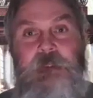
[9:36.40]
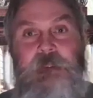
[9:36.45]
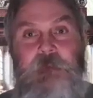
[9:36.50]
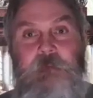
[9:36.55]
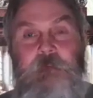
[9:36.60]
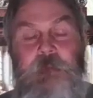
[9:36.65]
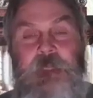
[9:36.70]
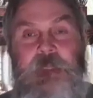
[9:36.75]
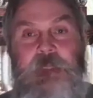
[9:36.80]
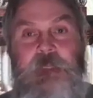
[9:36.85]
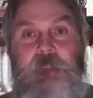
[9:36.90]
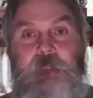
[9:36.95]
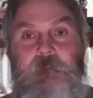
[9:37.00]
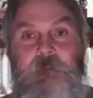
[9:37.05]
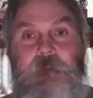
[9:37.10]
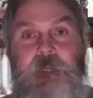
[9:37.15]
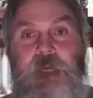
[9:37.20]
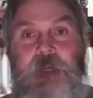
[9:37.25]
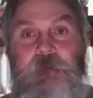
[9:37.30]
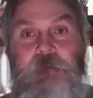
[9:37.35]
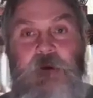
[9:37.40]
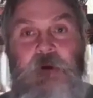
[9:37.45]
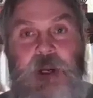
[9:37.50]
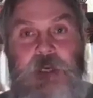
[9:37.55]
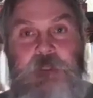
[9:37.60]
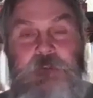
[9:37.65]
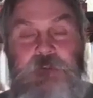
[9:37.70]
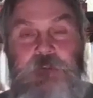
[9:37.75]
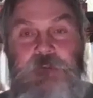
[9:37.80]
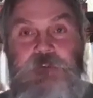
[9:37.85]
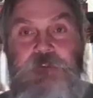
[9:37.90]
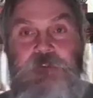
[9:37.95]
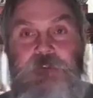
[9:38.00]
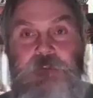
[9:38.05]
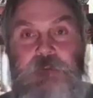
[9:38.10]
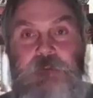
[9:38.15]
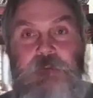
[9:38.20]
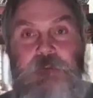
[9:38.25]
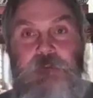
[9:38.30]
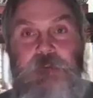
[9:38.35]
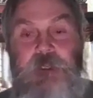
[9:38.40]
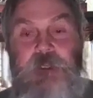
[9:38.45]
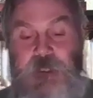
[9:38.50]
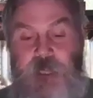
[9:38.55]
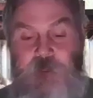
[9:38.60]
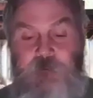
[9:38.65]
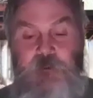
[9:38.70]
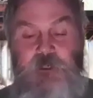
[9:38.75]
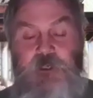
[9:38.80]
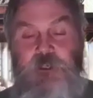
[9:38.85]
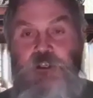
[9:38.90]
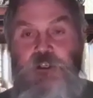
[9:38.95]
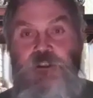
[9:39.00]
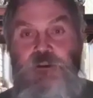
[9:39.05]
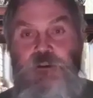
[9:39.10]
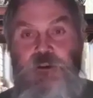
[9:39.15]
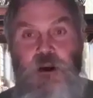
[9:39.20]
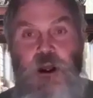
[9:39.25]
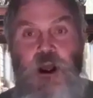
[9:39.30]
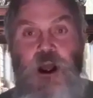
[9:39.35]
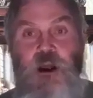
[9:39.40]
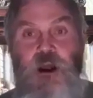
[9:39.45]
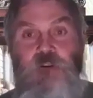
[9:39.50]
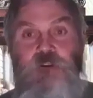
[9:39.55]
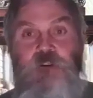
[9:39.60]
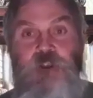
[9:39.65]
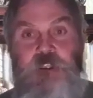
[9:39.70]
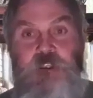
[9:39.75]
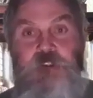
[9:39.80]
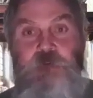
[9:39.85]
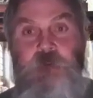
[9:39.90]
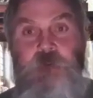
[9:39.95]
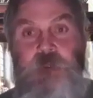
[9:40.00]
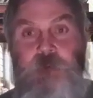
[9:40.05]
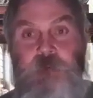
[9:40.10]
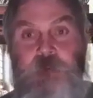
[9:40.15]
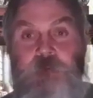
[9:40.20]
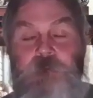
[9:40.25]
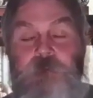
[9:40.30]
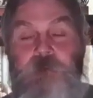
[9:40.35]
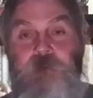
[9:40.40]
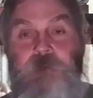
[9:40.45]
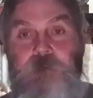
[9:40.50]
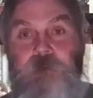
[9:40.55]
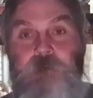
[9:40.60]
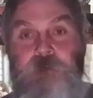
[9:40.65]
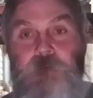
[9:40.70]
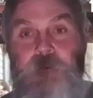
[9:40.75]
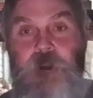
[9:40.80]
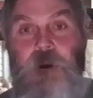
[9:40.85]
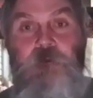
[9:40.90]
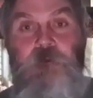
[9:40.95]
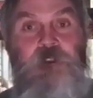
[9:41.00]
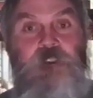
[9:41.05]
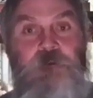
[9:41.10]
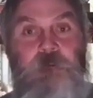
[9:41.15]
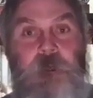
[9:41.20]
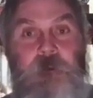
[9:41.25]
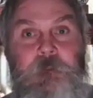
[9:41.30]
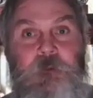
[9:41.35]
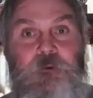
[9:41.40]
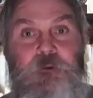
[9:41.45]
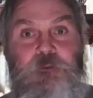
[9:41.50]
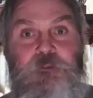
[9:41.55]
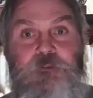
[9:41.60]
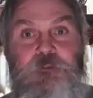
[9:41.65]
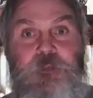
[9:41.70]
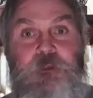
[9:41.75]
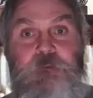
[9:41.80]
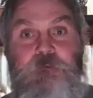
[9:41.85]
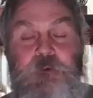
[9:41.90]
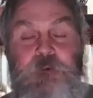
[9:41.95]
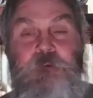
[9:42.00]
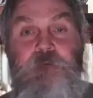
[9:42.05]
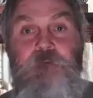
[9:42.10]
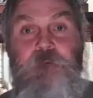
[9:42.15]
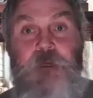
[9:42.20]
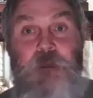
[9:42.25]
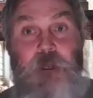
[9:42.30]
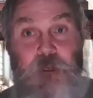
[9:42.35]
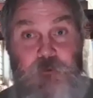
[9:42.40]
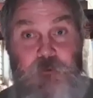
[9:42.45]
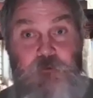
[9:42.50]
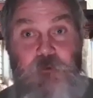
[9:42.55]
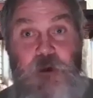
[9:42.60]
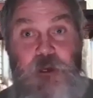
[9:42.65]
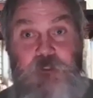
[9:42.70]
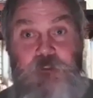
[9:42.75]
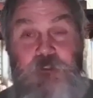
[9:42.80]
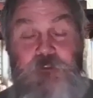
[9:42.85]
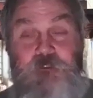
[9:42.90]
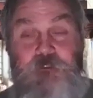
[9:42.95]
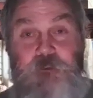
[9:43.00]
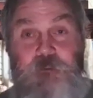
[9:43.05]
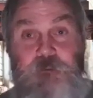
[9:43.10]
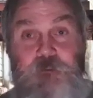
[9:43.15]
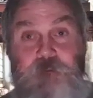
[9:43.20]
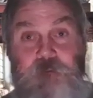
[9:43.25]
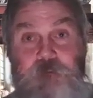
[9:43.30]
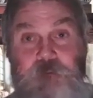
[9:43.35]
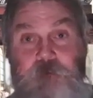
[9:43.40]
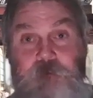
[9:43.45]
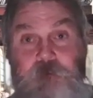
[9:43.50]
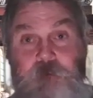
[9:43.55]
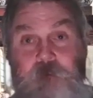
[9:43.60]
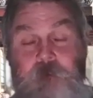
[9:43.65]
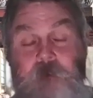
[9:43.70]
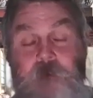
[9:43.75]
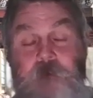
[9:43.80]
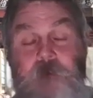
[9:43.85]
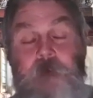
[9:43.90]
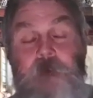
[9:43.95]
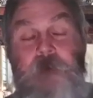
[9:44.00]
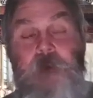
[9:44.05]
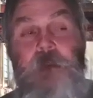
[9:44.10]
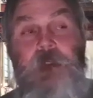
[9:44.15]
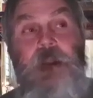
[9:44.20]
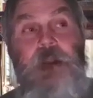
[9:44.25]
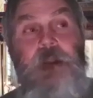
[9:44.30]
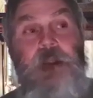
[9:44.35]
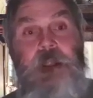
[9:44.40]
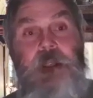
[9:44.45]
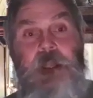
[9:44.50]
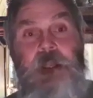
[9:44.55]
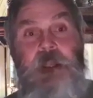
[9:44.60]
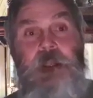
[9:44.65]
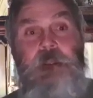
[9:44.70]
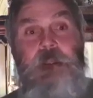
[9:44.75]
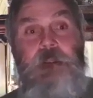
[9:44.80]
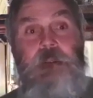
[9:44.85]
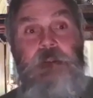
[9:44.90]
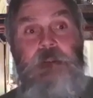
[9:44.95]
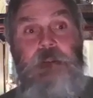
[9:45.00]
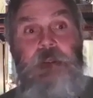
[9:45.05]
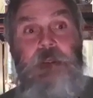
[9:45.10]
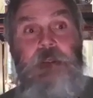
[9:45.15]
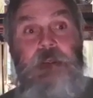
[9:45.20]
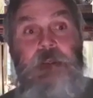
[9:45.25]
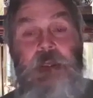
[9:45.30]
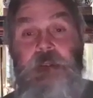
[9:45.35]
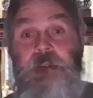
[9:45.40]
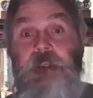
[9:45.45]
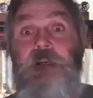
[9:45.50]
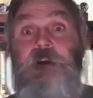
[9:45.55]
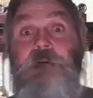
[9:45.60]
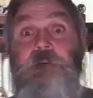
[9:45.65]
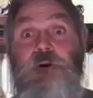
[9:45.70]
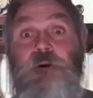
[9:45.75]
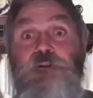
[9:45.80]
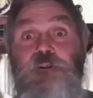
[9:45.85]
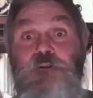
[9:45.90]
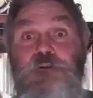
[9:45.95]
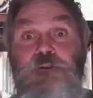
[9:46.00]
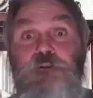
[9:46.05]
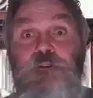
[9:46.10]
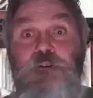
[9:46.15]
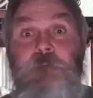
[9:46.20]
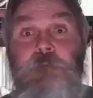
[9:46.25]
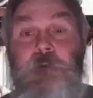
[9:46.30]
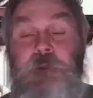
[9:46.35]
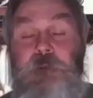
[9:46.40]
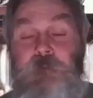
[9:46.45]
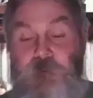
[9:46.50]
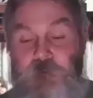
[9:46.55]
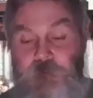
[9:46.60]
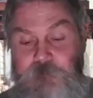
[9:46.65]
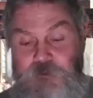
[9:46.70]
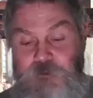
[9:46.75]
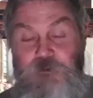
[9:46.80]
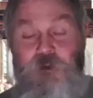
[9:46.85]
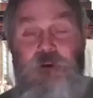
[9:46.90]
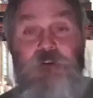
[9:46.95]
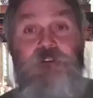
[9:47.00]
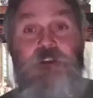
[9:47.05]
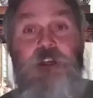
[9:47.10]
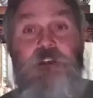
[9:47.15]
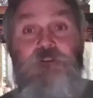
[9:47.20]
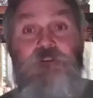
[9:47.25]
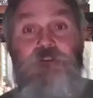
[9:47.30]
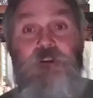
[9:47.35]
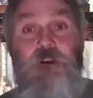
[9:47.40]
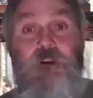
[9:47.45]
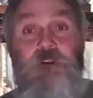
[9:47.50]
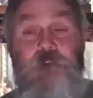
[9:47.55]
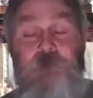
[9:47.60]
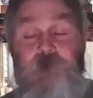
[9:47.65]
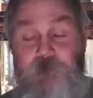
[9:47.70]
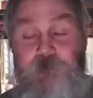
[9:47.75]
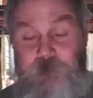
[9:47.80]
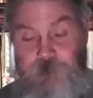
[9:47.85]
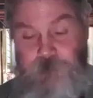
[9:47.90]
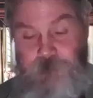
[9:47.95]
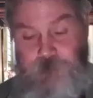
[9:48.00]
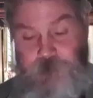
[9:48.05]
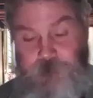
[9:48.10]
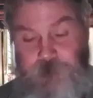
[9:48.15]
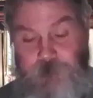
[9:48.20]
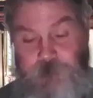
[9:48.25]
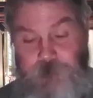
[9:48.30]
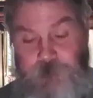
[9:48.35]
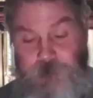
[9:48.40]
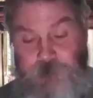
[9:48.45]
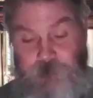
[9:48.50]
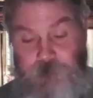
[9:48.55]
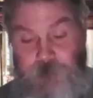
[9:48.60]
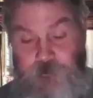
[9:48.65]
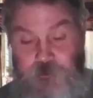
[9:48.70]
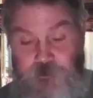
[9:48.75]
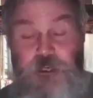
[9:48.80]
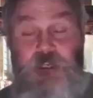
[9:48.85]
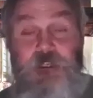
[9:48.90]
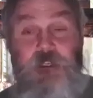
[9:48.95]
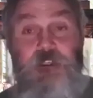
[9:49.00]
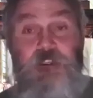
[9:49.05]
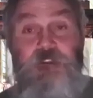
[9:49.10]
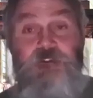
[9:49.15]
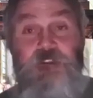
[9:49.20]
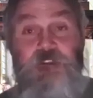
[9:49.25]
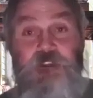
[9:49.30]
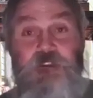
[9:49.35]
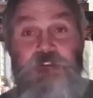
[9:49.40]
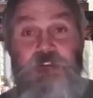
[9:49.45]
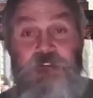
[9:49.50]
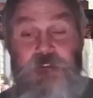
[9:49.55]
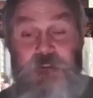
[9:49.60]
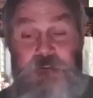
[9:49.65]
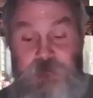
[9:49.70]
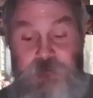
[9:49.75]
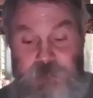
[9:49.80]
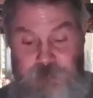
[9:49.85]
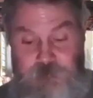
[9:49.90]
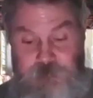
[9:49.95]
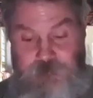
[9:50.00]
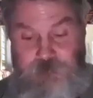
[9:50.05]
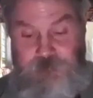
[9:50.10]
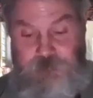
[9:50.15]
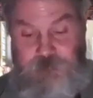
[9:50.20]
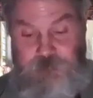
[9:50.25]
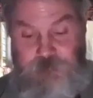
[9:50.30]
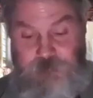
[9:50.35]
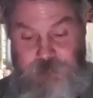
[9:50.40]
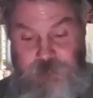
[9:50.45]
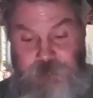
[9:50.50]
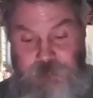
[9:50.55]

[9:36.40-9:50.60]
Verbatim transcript: But he ends up making the many righteous, and that would include all these people, all these people who are sick from unrighteousness, and uh, and then a multitude of people. It starts out slow, which I can attest to.